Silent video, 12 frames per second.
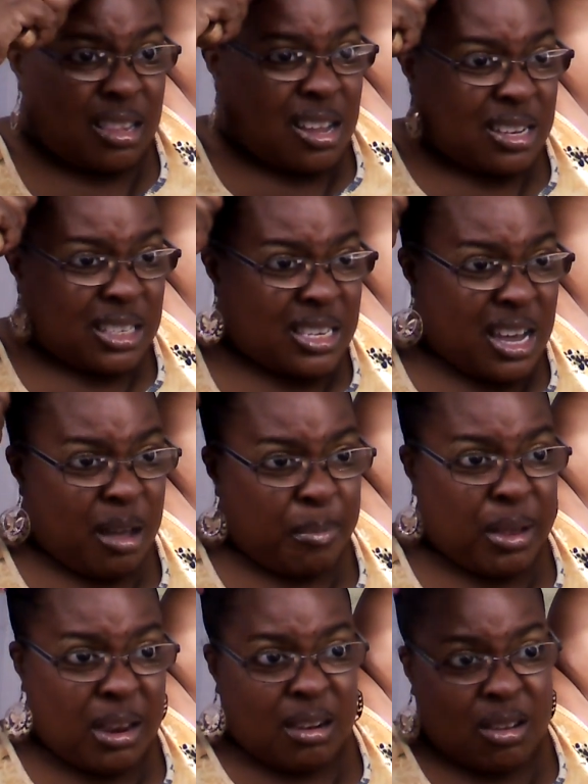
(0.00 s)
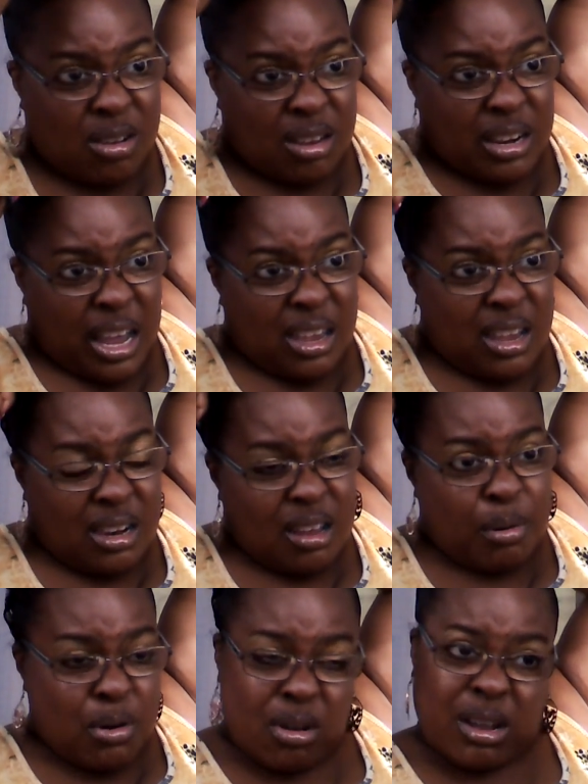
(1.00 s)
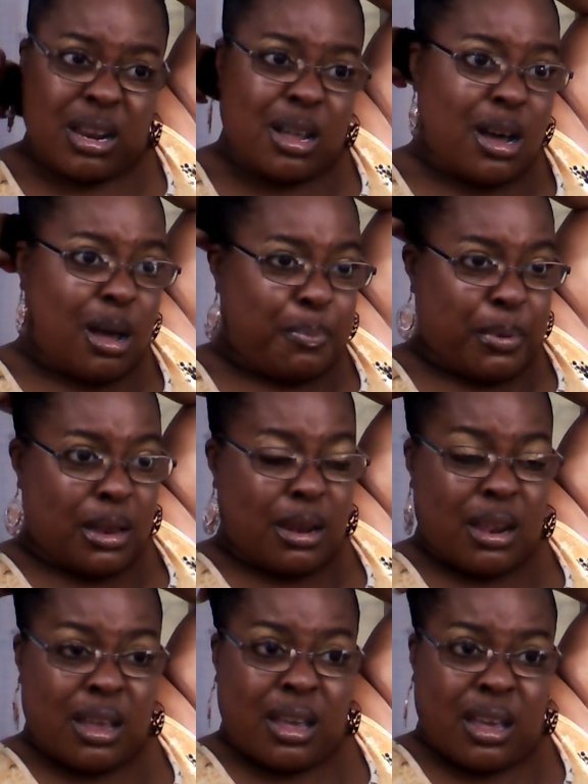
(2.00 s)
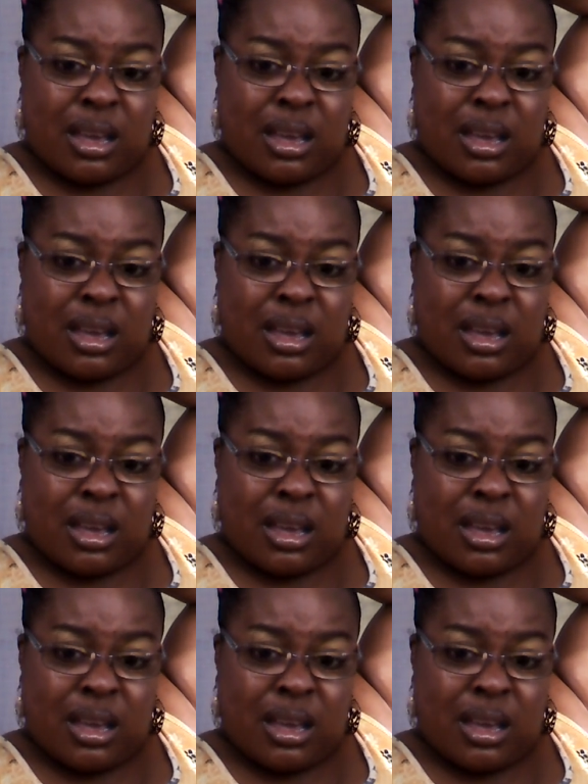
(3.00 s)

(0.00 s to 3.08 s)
lucks up and they end up hooking up and